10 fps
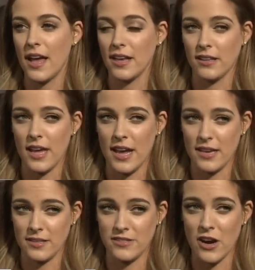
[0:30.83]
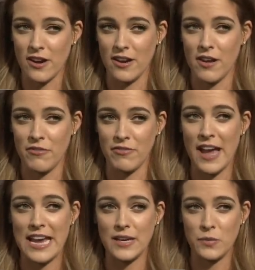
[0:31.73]
and like started a
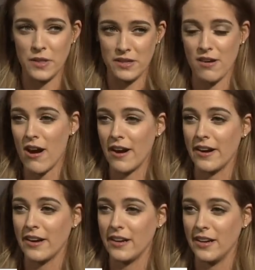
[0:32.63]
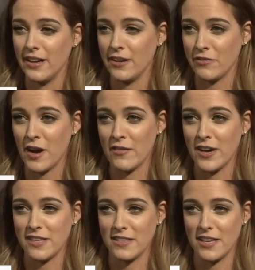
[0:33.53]
fight with a car in front of us